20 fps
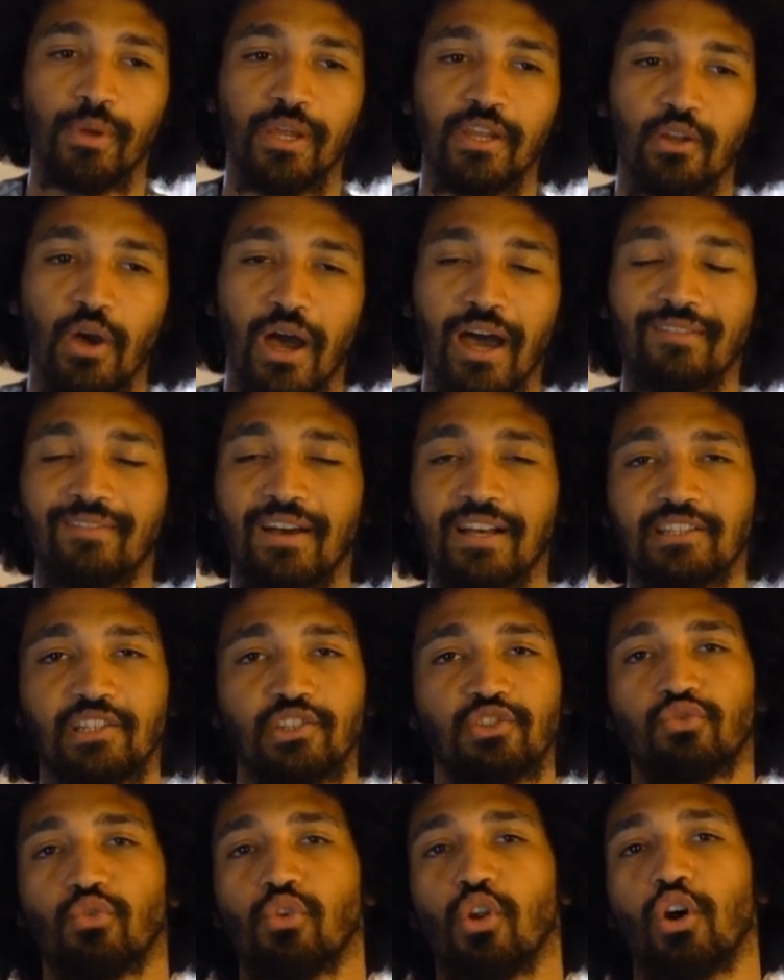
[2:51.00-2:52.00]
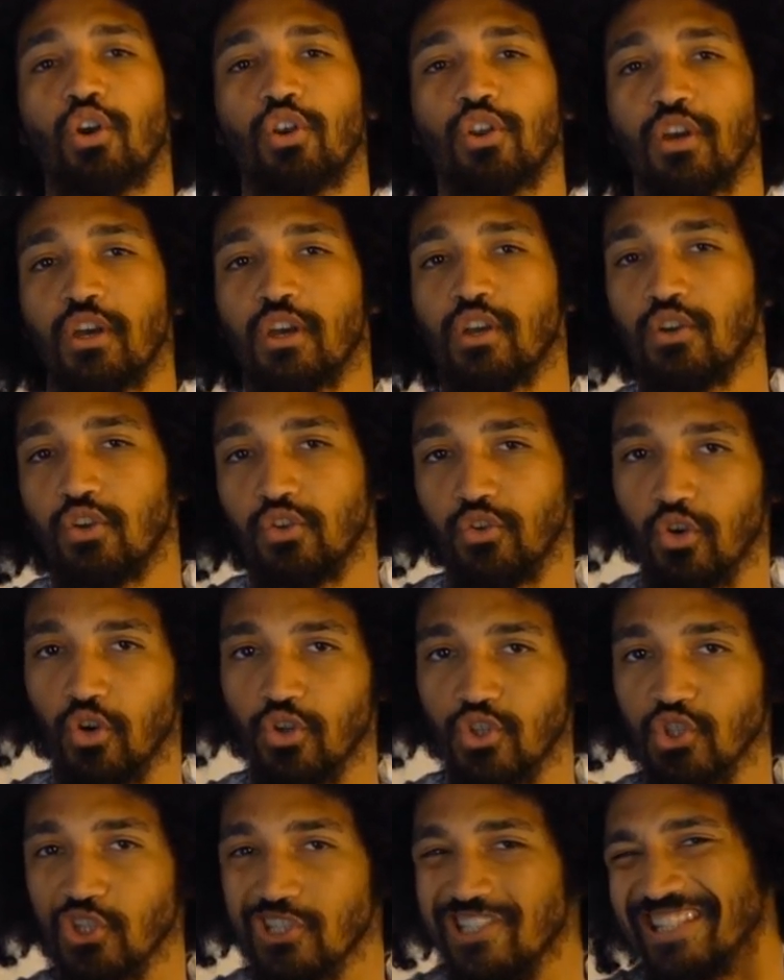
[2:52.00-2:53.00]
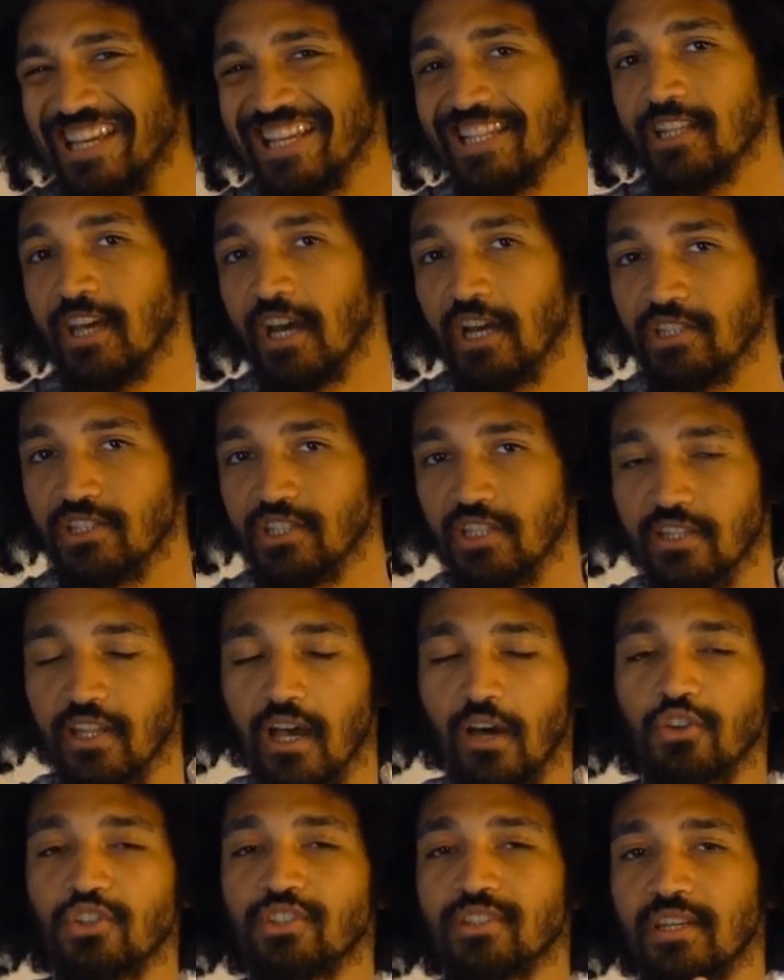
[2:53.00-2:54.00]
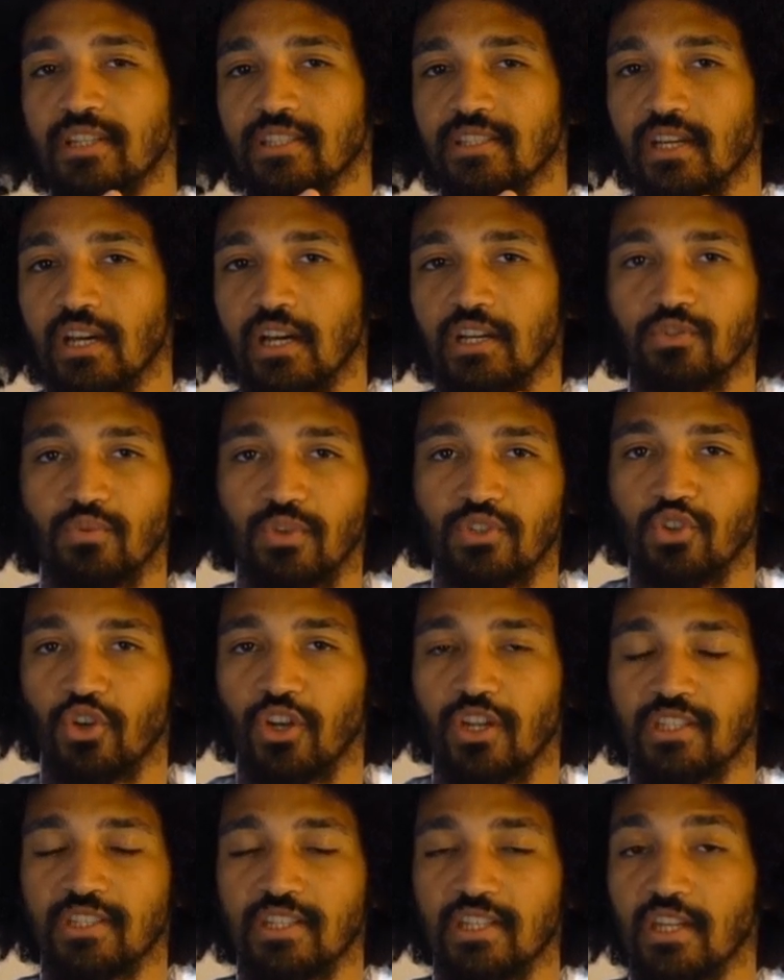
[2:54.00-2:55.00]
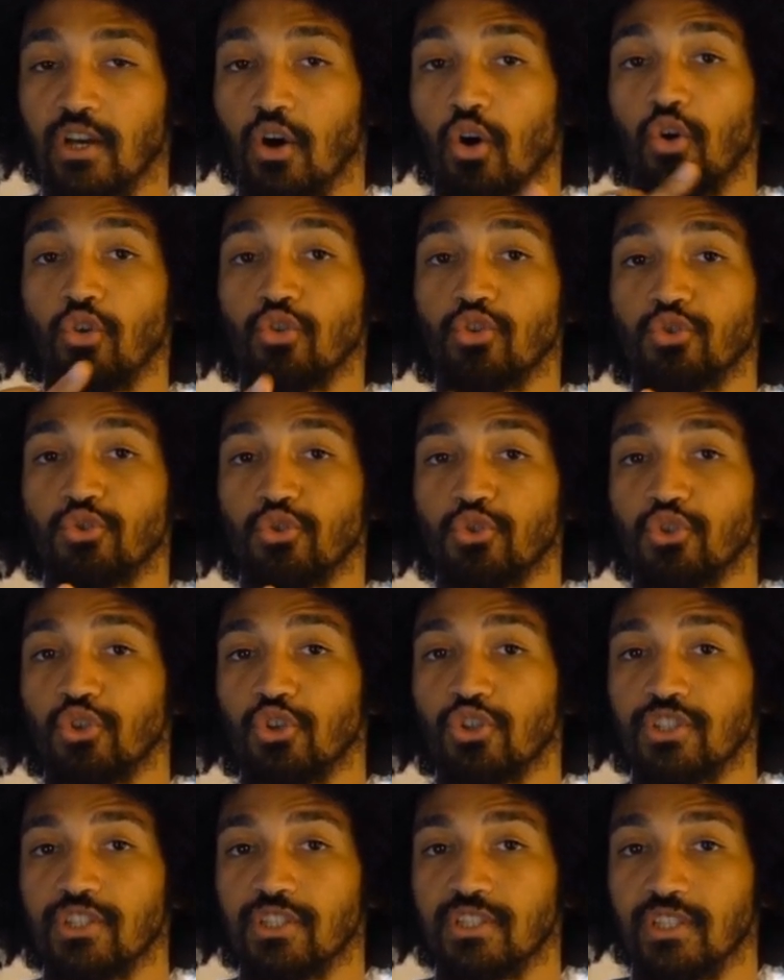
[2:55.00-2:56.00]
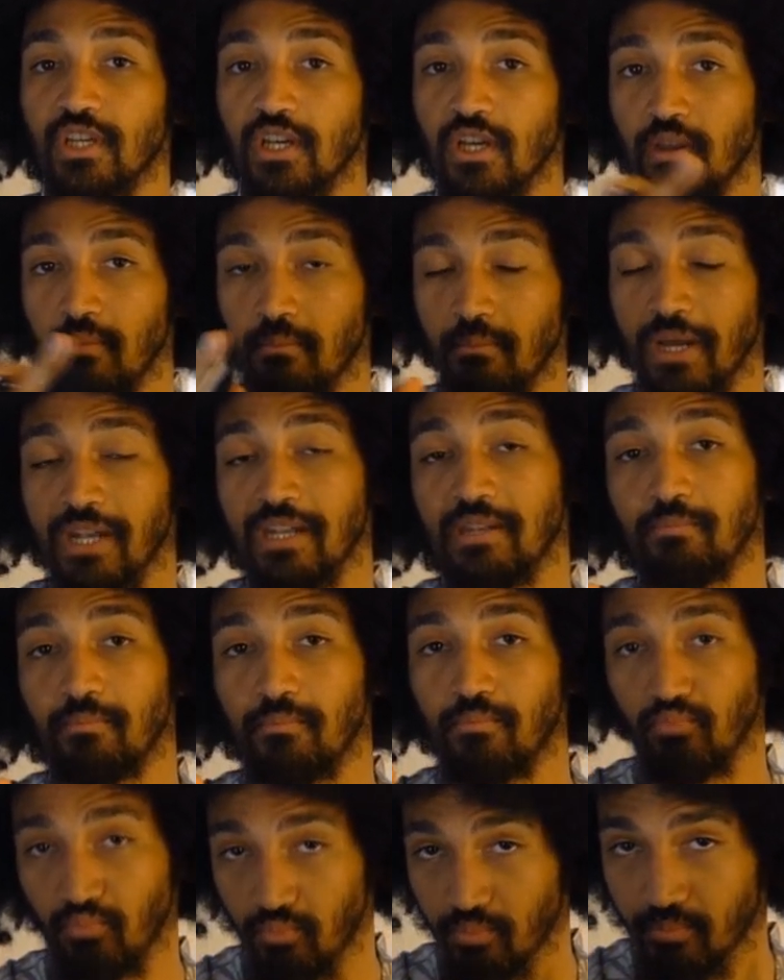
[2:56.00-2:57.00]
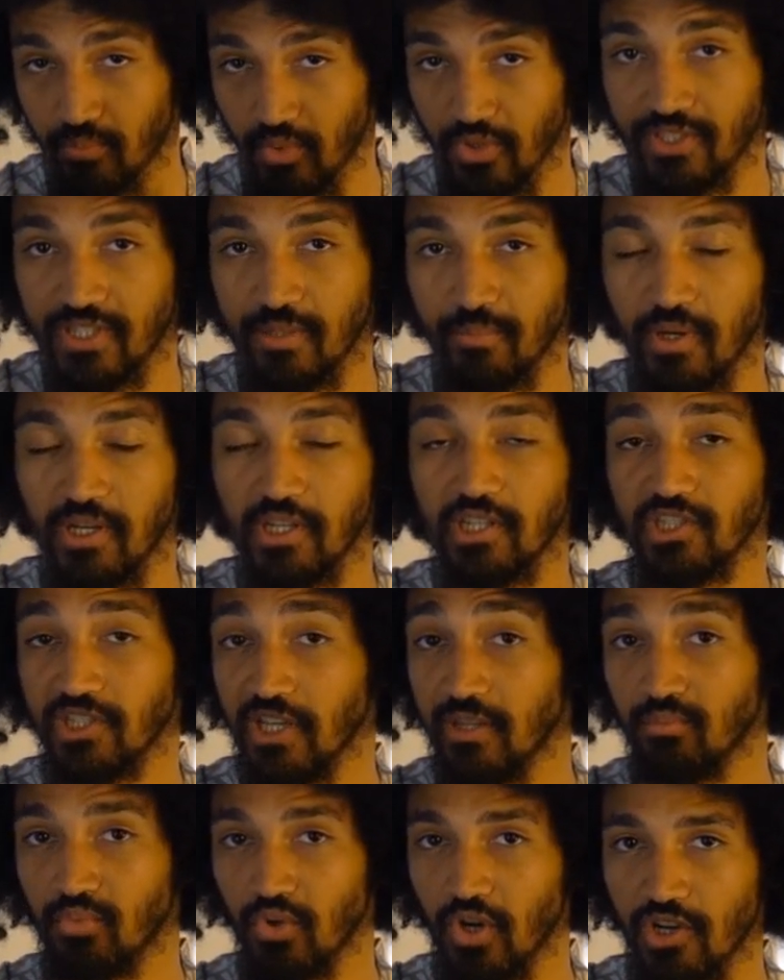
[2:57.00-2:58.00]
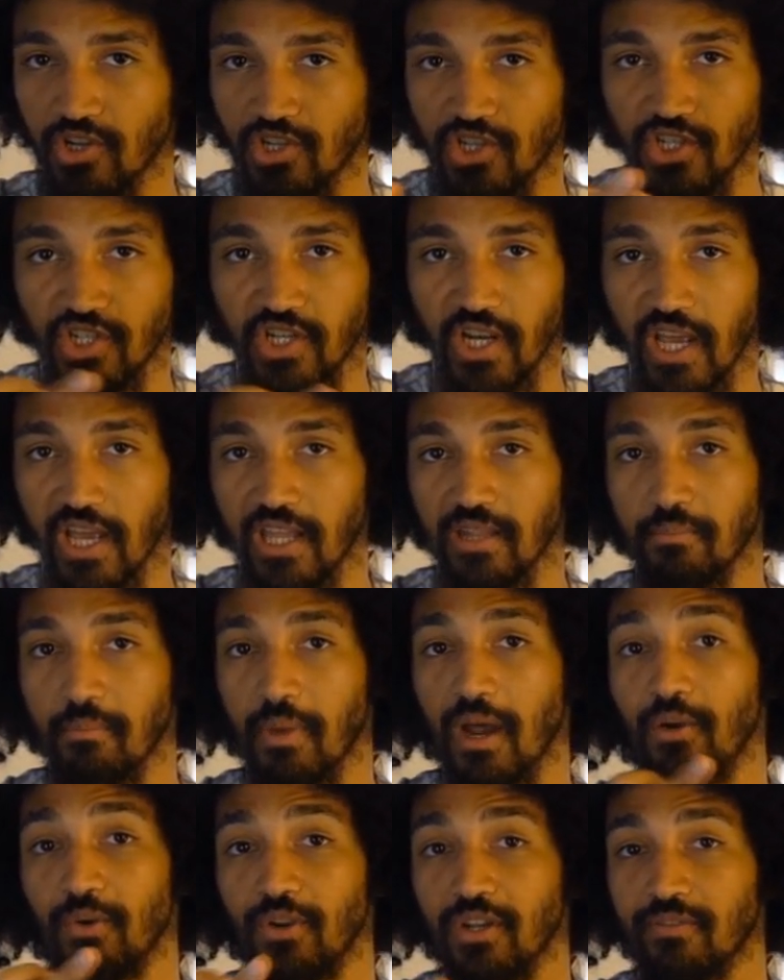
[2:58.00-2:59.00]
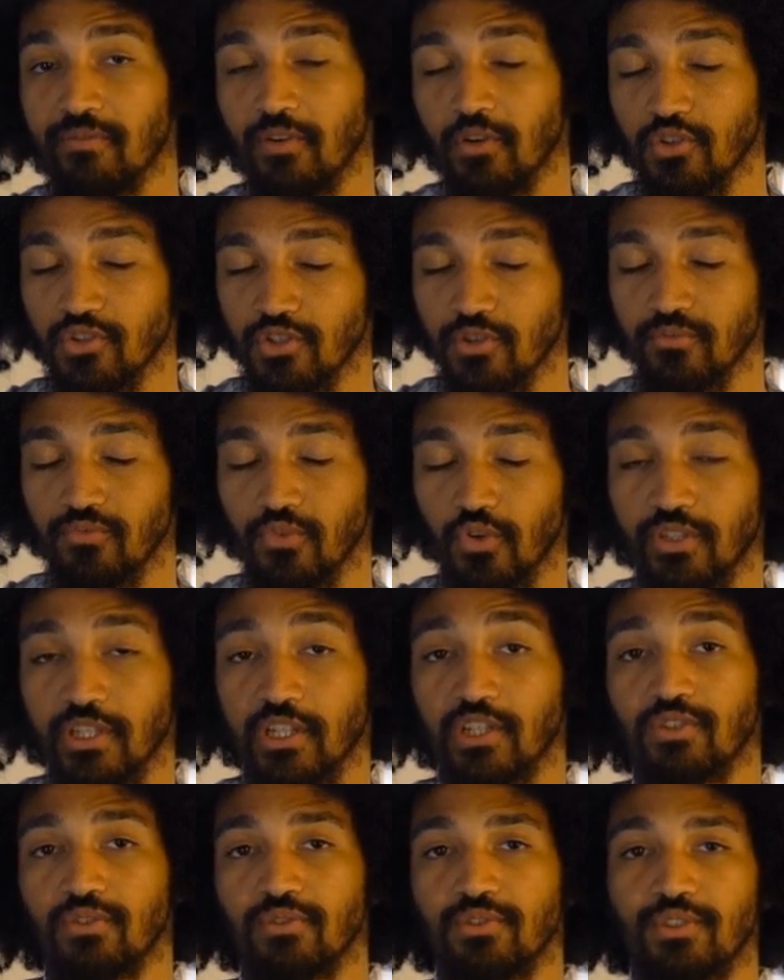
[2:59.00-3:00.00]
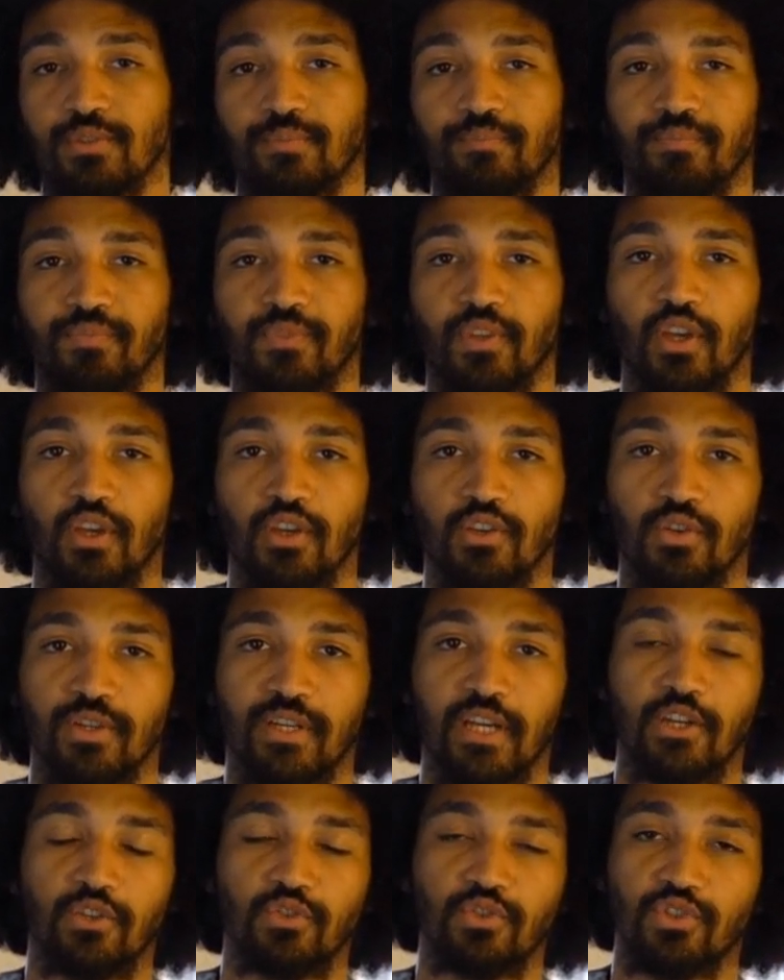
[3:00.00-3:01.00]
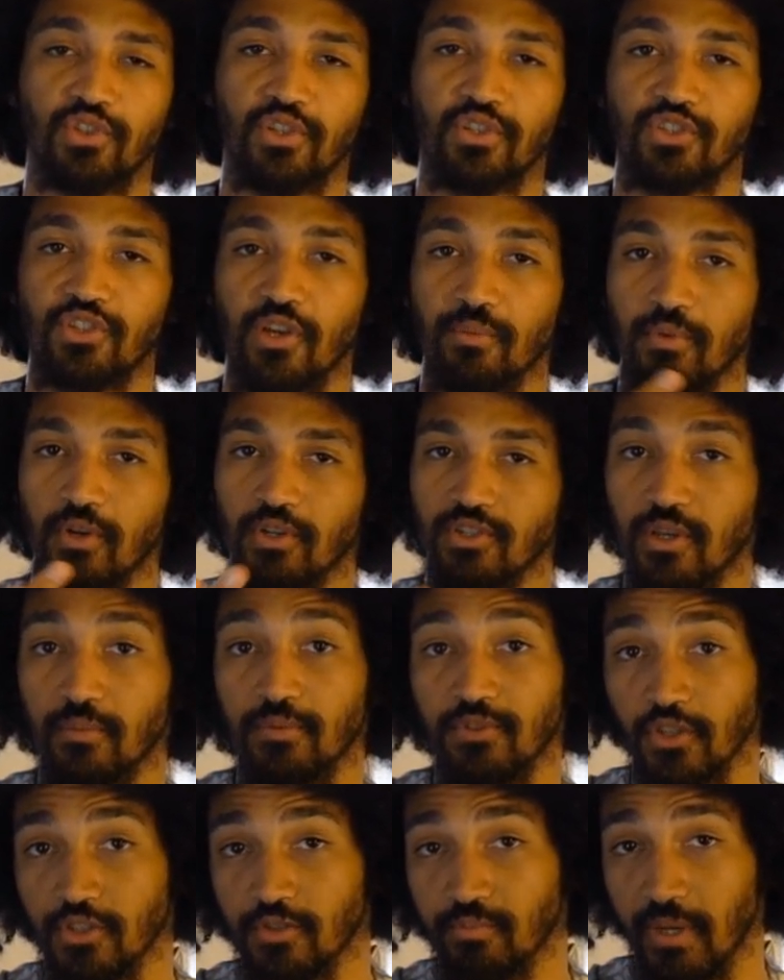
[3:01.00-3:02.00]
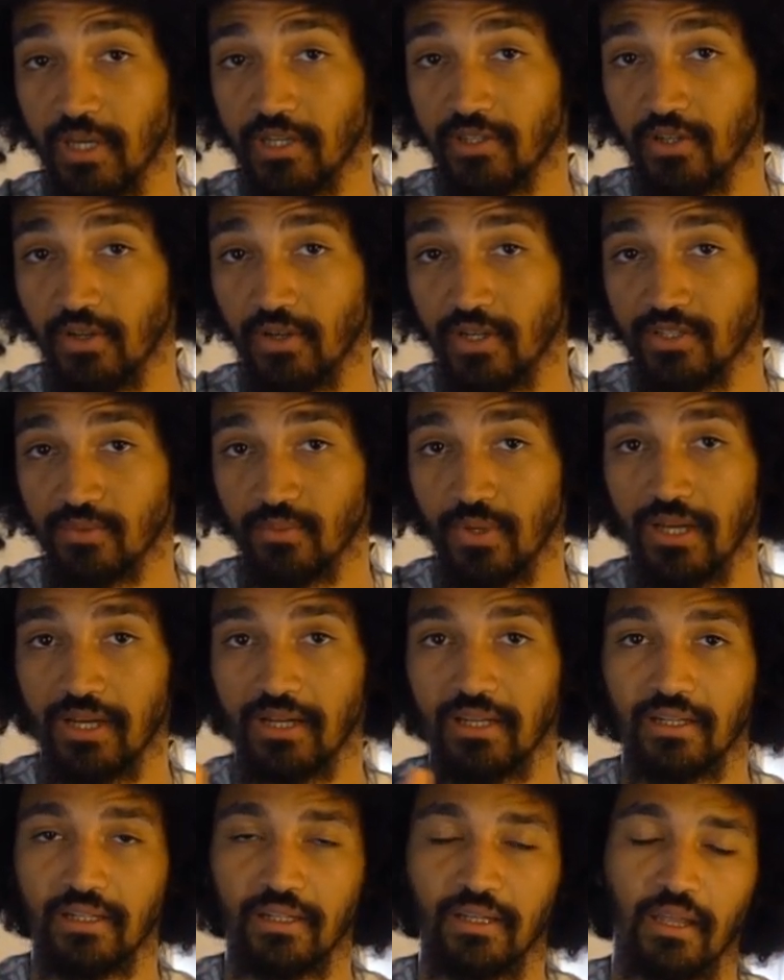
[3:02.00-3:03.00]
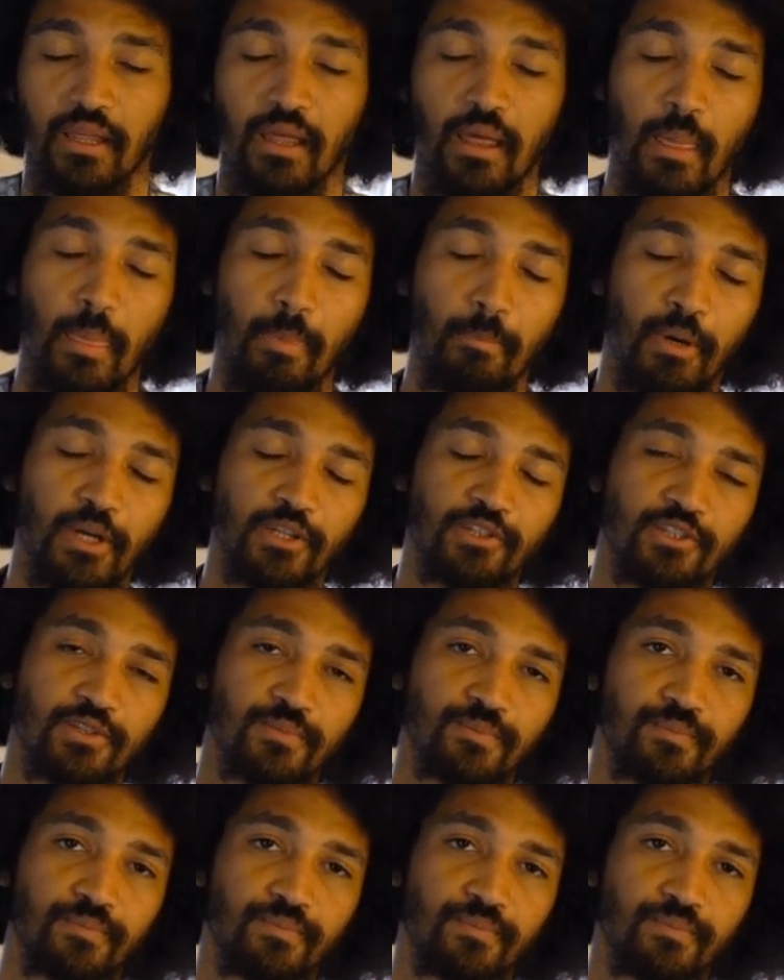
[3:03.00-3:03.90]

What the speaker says: me, the advice is to learn, the standards. And now the standards, what you're gonna see in all the studios is principally ZBrush and Mari for the textures. You can use Substance Painter as well, but